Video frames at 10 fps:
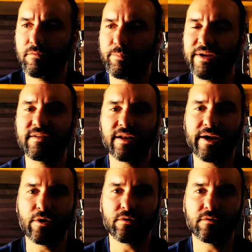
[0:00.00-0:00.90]
big delay
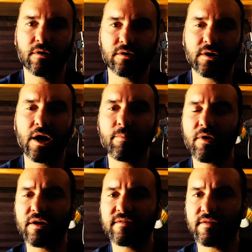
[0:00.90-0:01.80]
on car
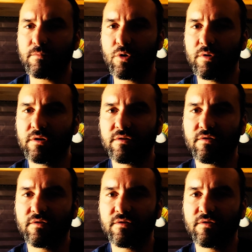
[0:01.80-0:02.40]
parts at the moment.